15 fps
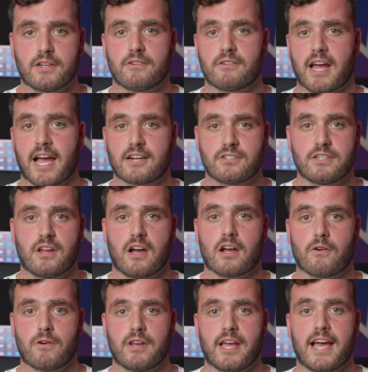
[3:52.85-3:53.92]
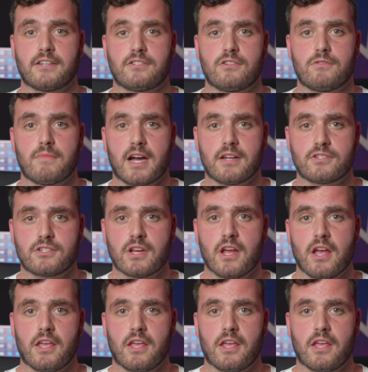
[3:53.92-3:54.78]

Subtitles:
you're actually not going to add too much.